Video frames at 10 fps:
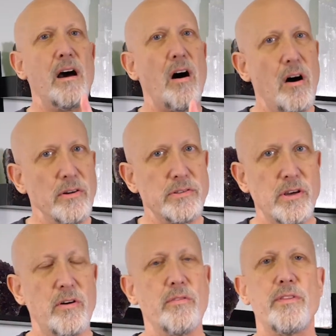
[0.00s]

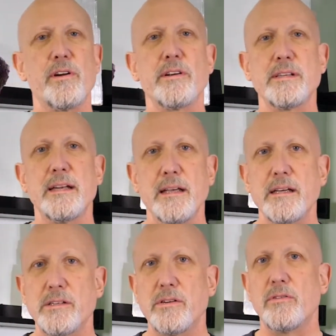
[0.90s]
Also, there is an
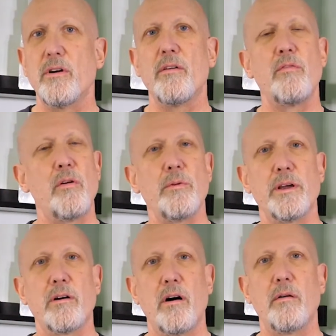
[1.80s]
issue of what we
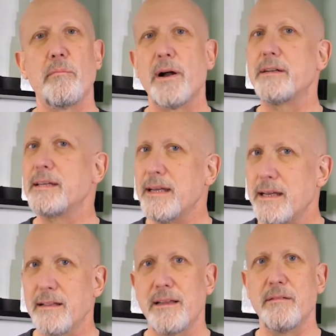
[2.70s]
call
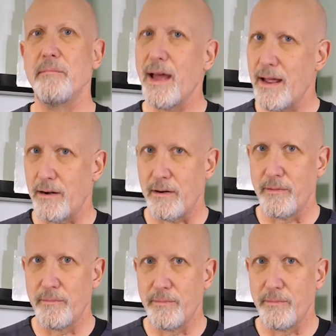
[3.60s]
particulate matter.